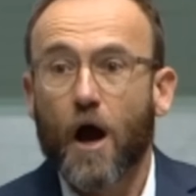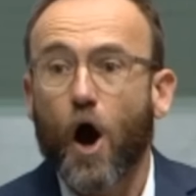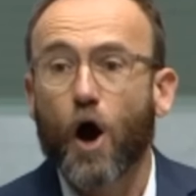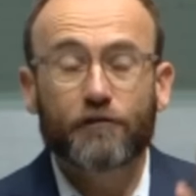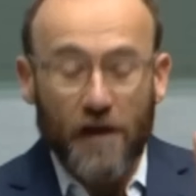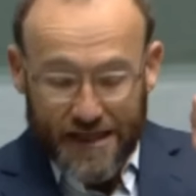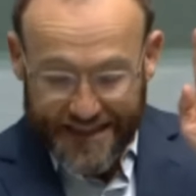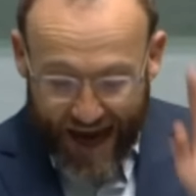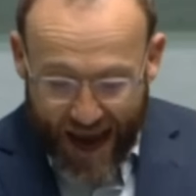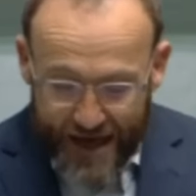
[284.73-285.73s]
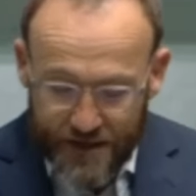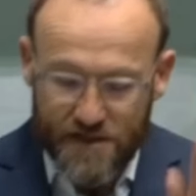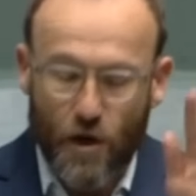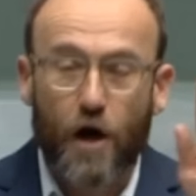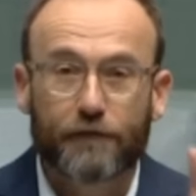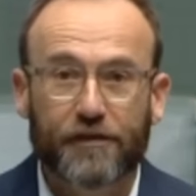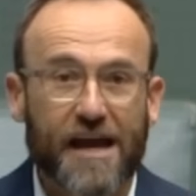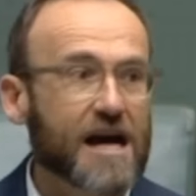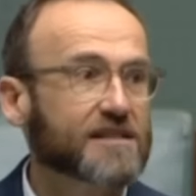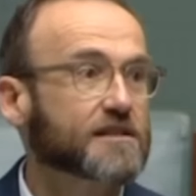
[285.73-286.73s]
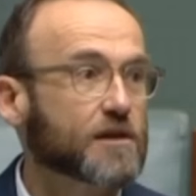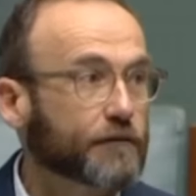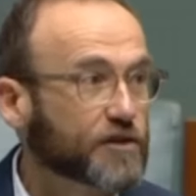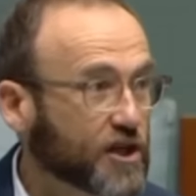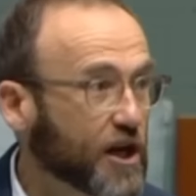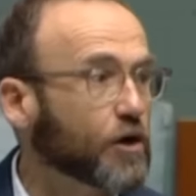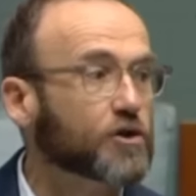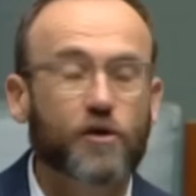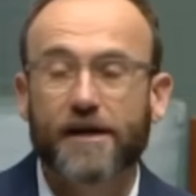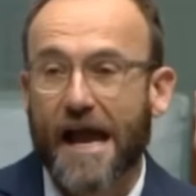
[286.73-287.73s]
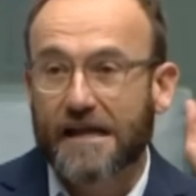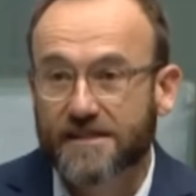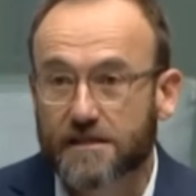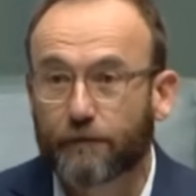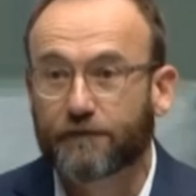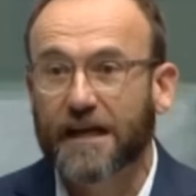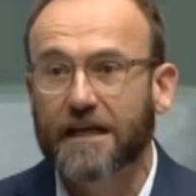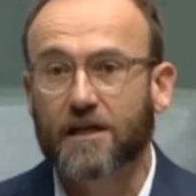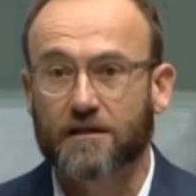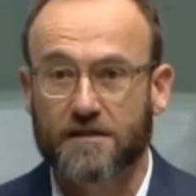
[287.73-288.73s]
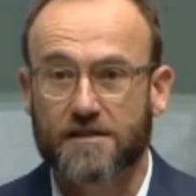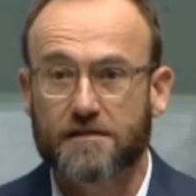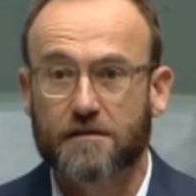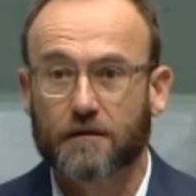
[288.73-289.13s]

of tens of thousands of children and civilians.